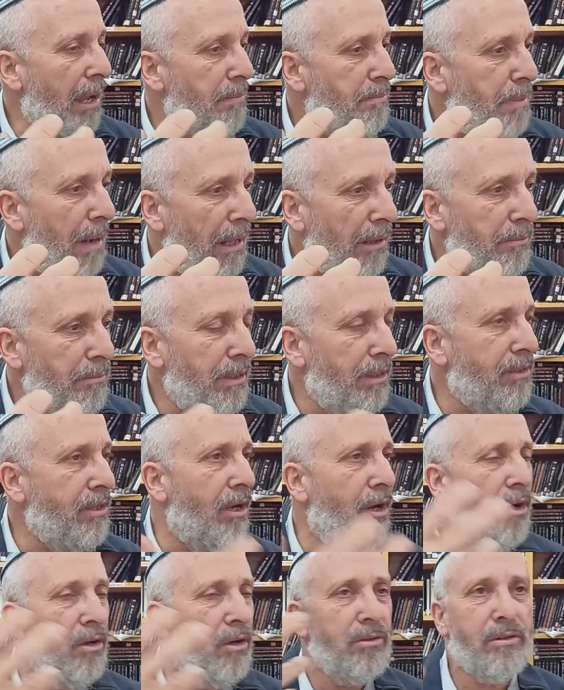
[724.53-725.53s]

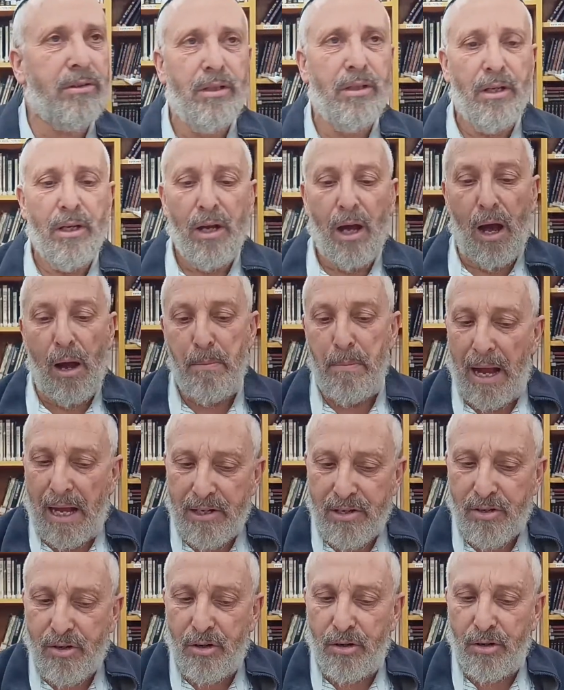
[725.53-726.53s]
Balmidot, a
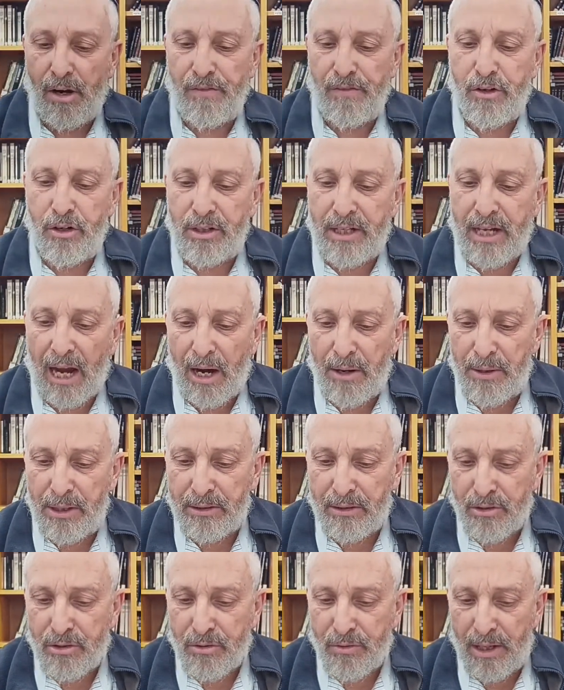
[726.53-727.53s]
master of good
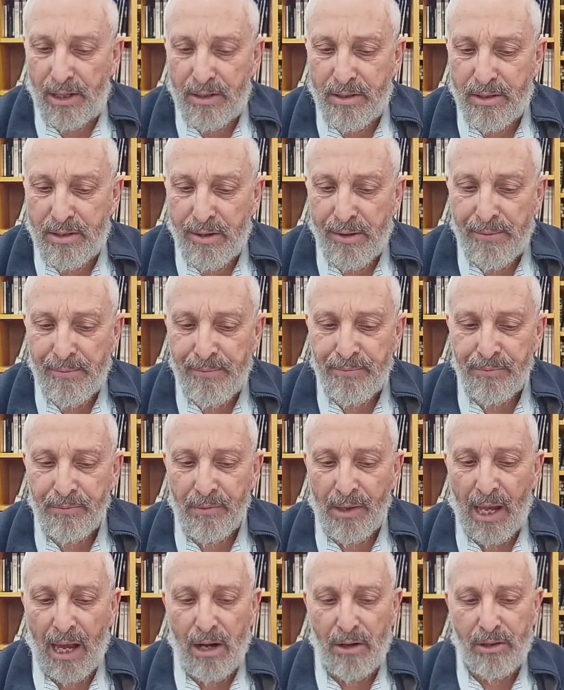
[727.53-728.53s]
character traits?
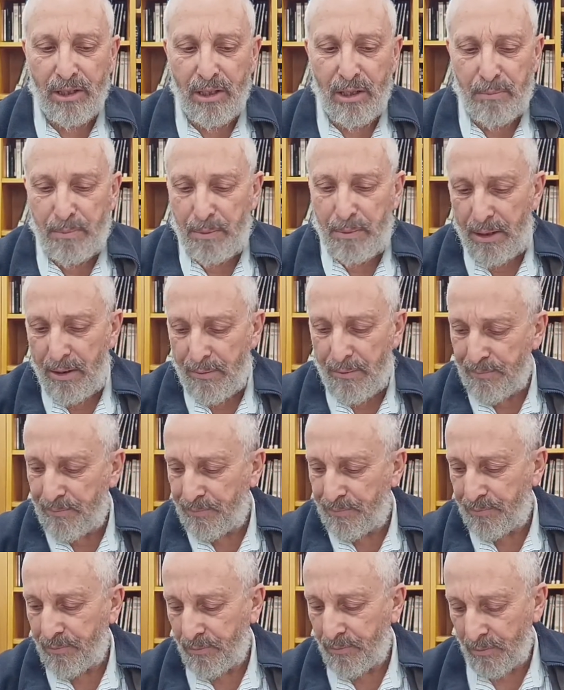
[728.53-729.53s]
How can it be?
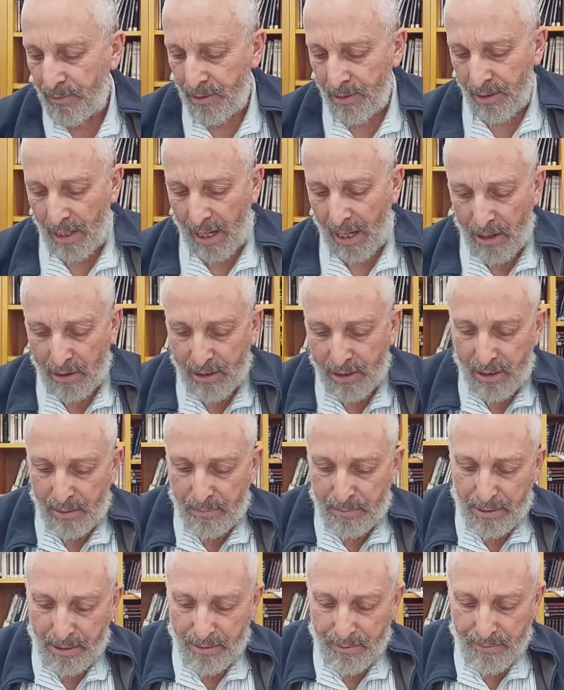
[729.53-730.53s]
How can
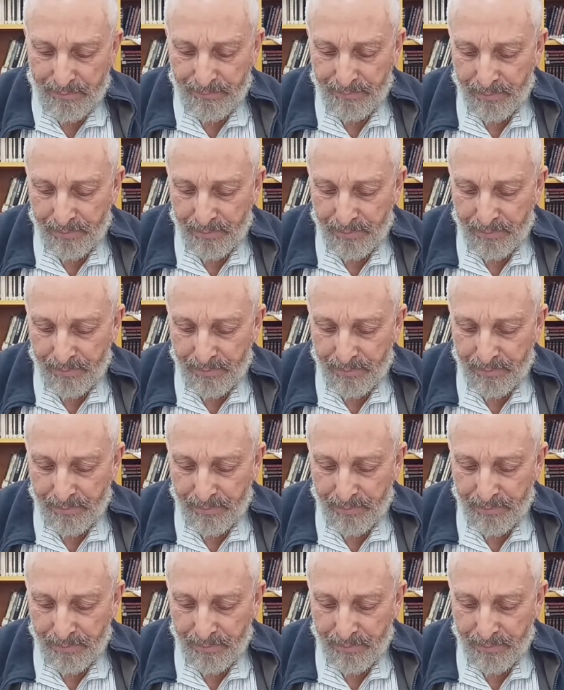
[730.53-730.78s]
it be?